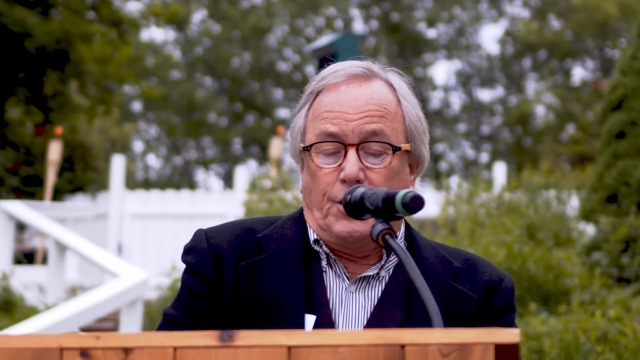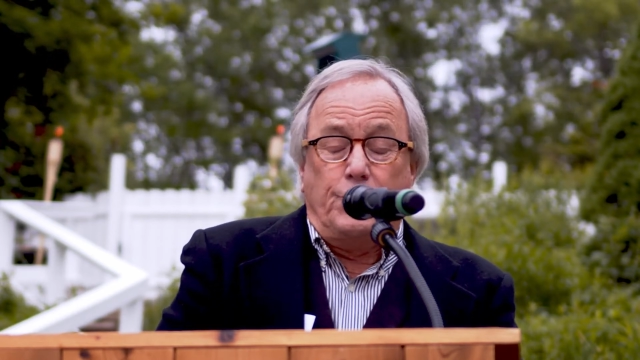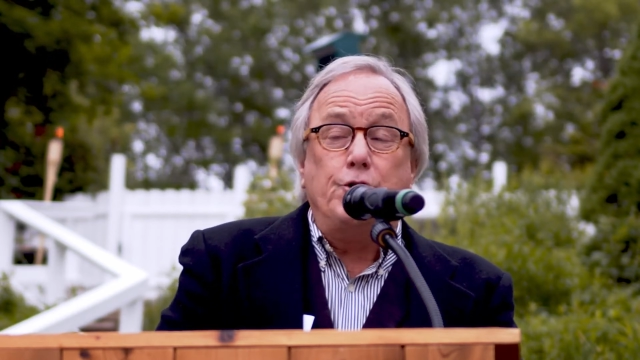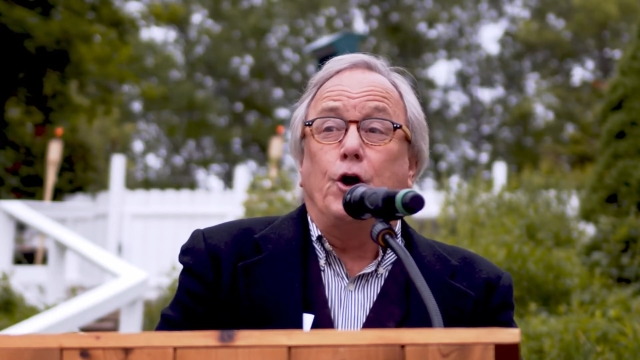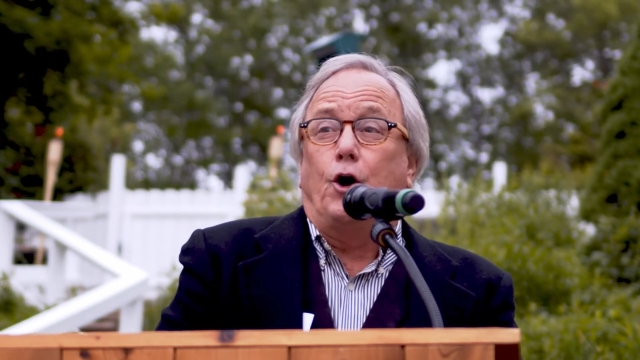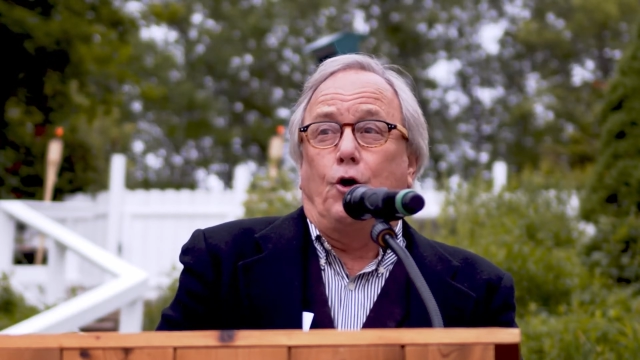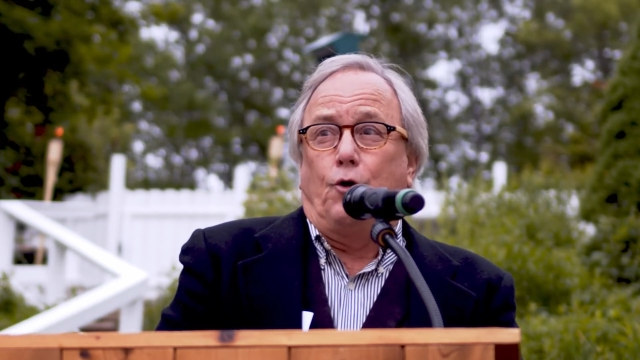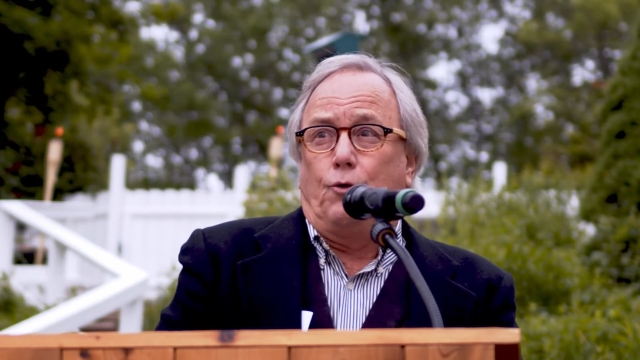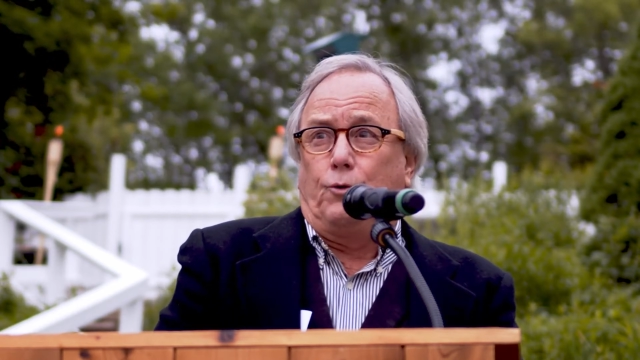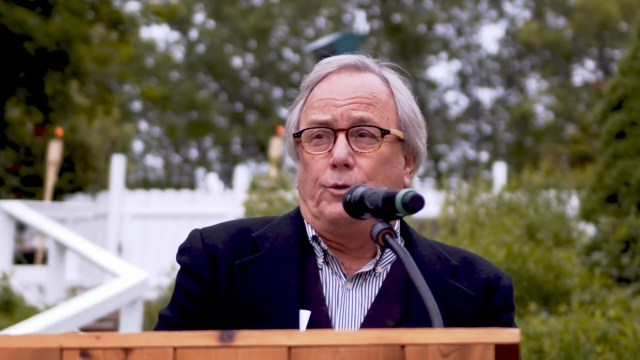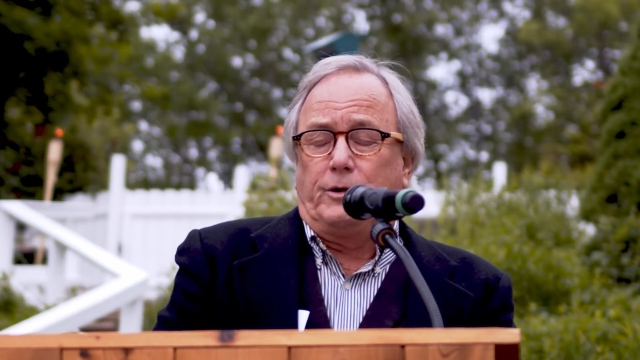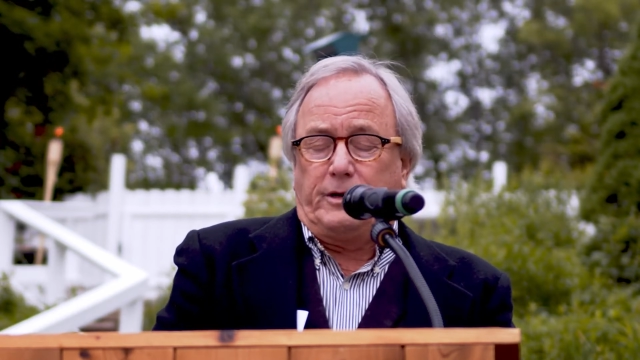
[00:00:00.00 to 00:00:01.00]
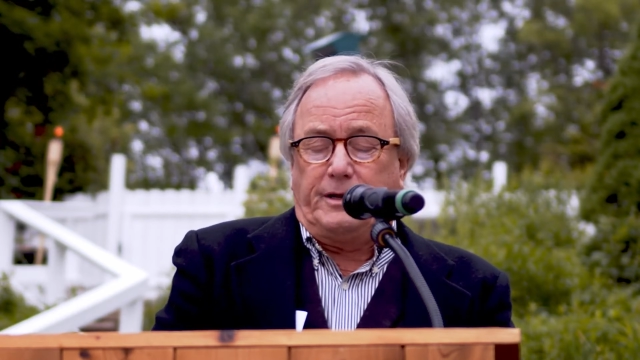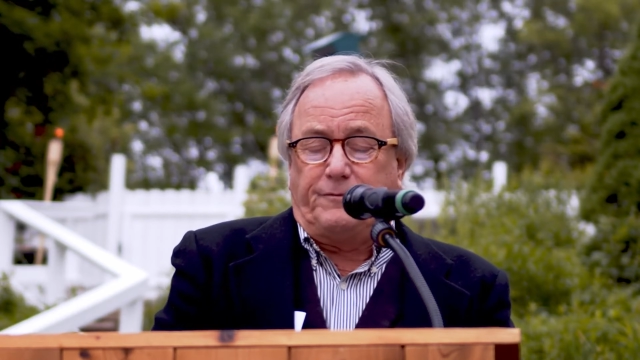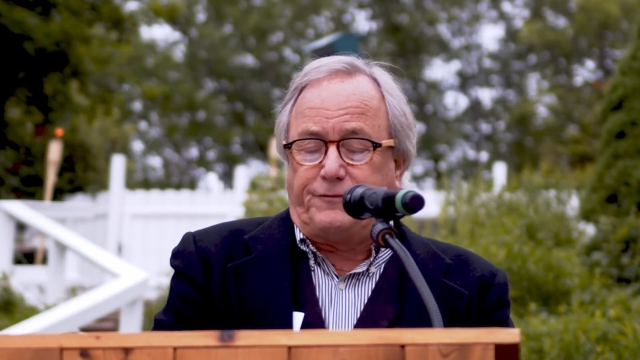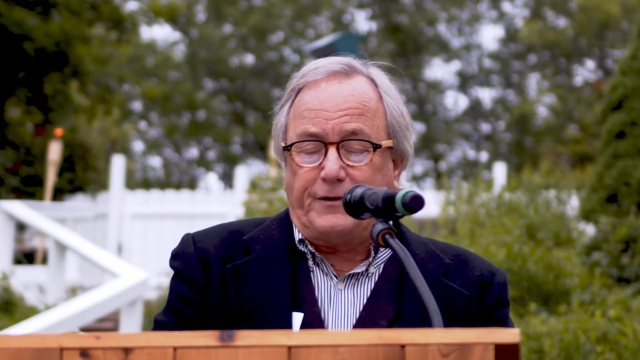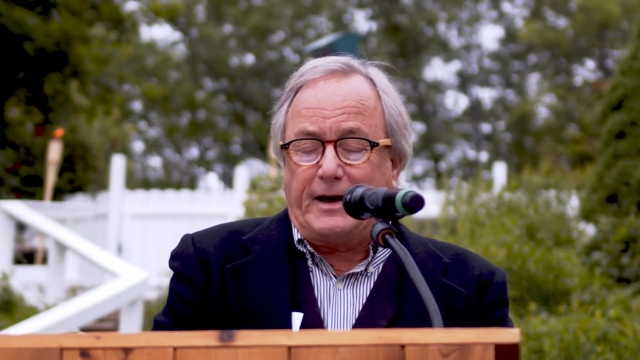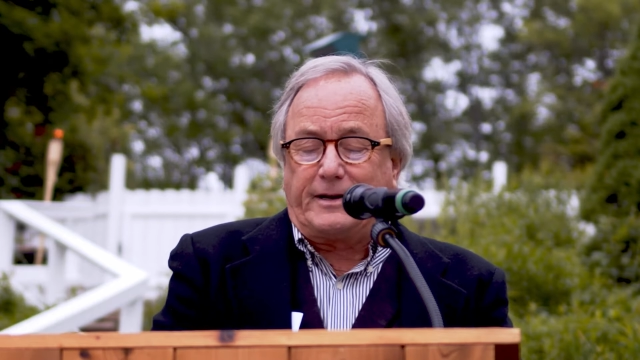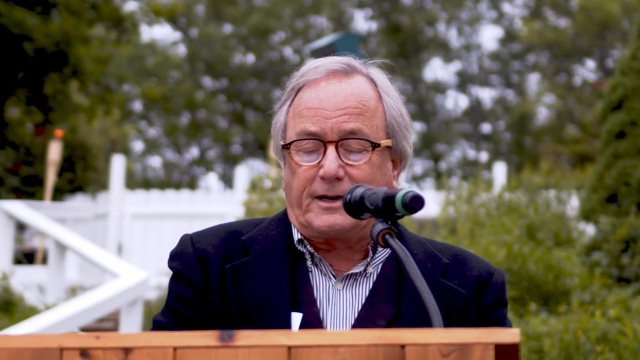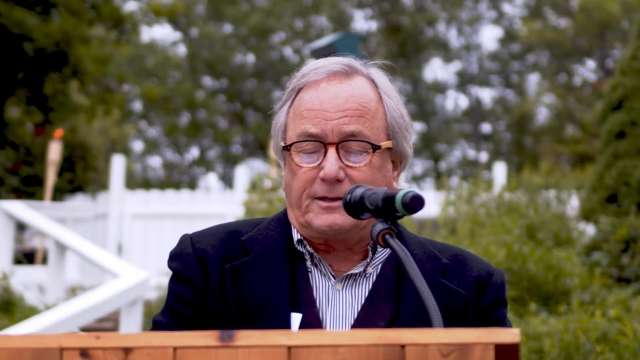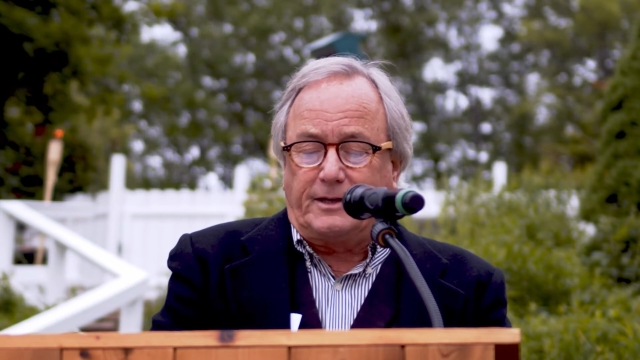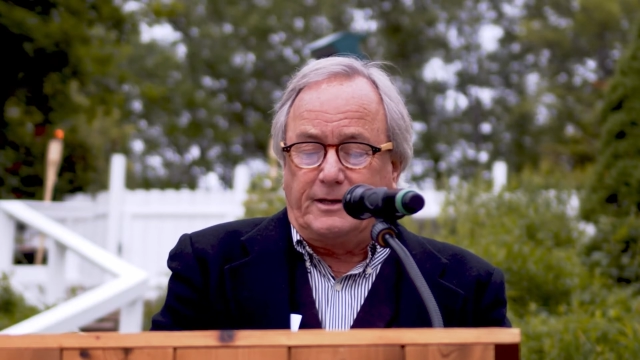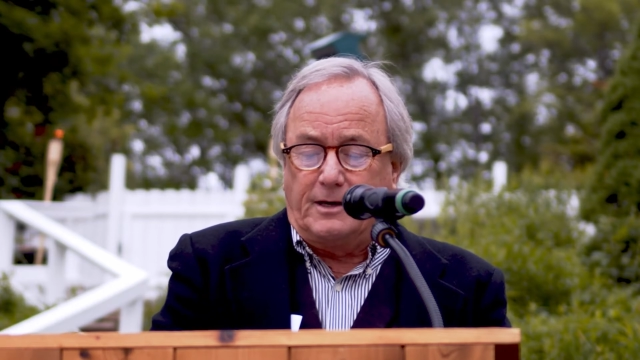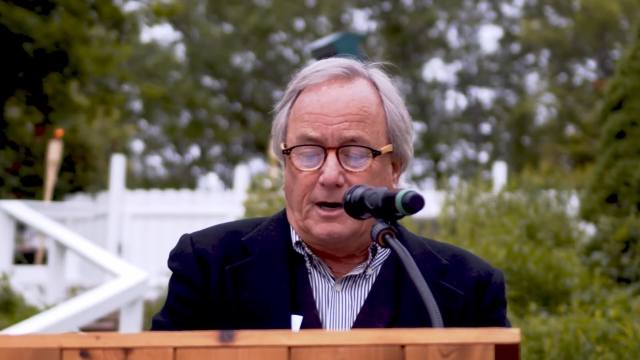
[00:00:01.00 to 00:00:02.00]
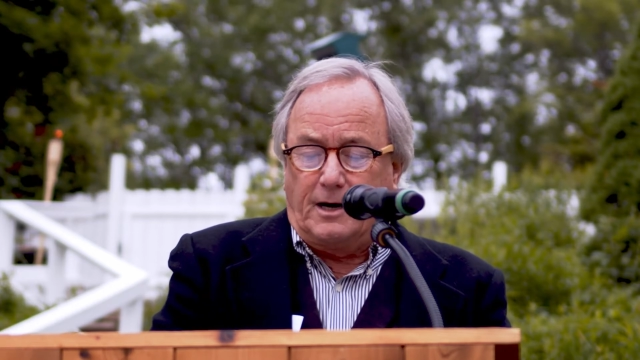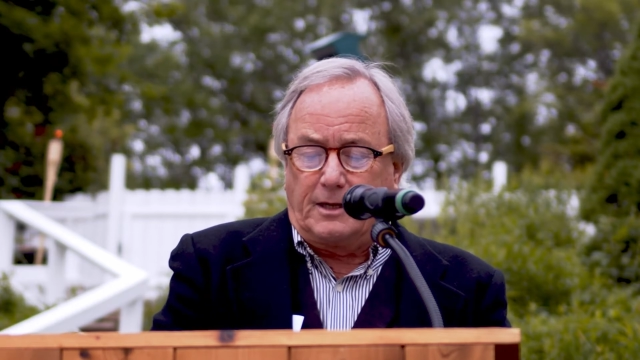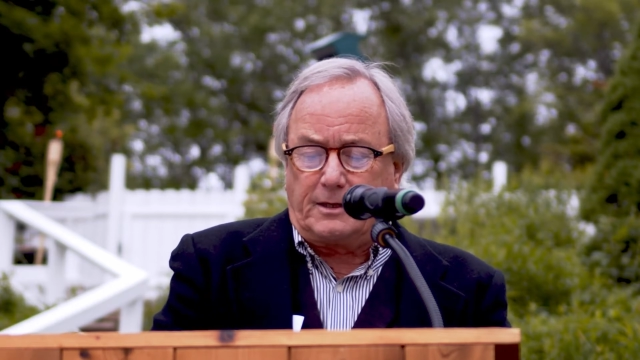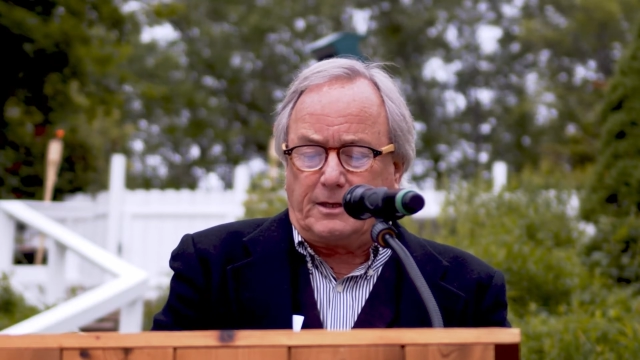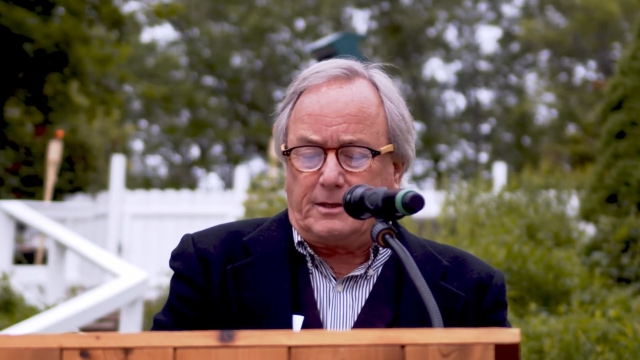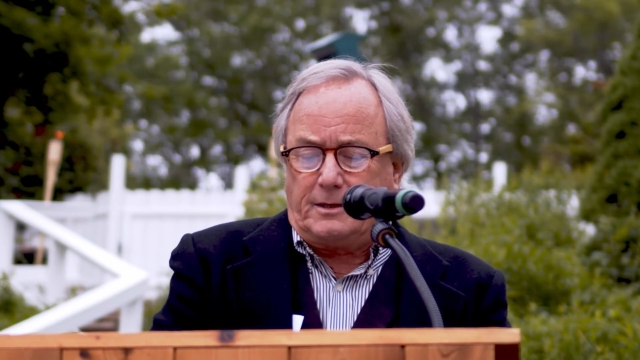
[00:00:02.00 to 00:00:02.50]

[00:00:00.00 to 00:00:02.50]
No, emphatically not.